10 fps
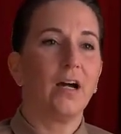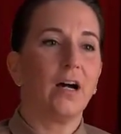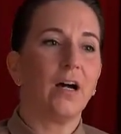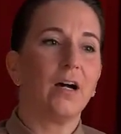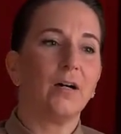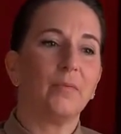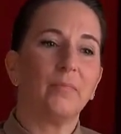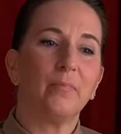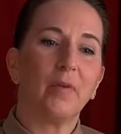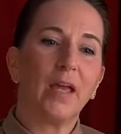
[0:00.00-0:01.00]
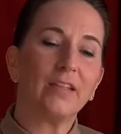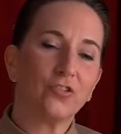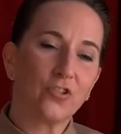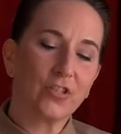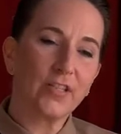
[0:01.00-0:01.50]
And
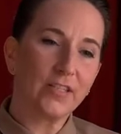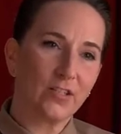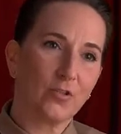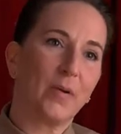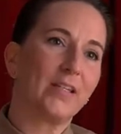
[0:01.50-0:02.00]
just listen to my